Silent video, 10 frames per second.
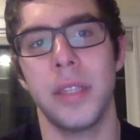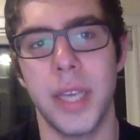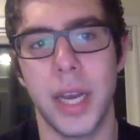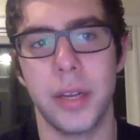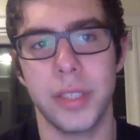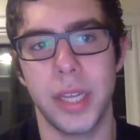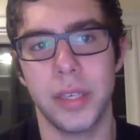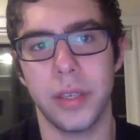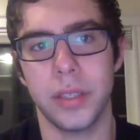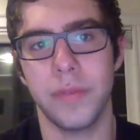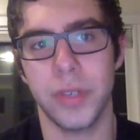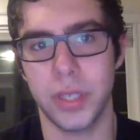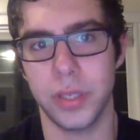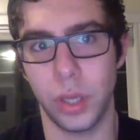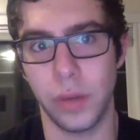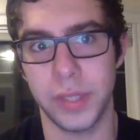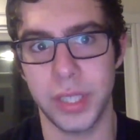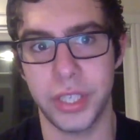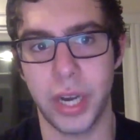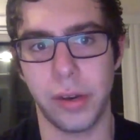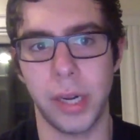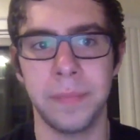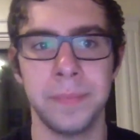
Thiago Santos versus Glover Teixeira.